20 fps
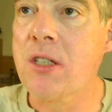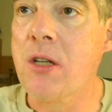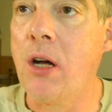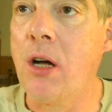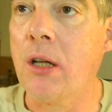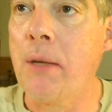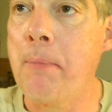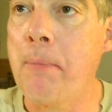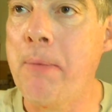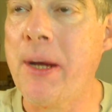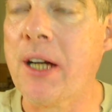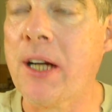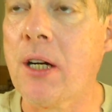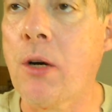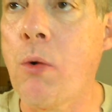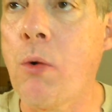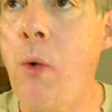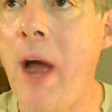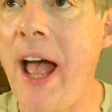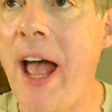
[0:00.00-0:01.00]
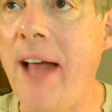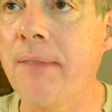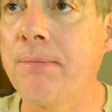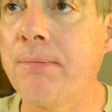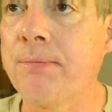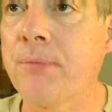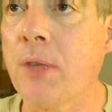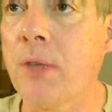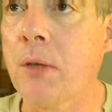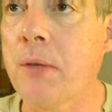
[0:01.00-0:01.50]
called a
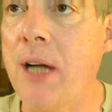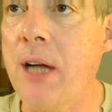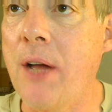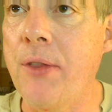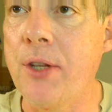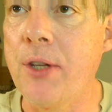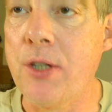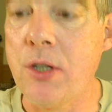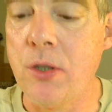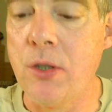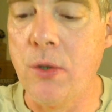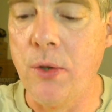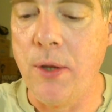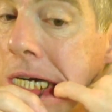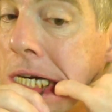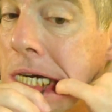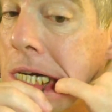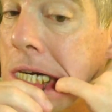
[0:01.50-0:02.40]
pirouette, around the tooth.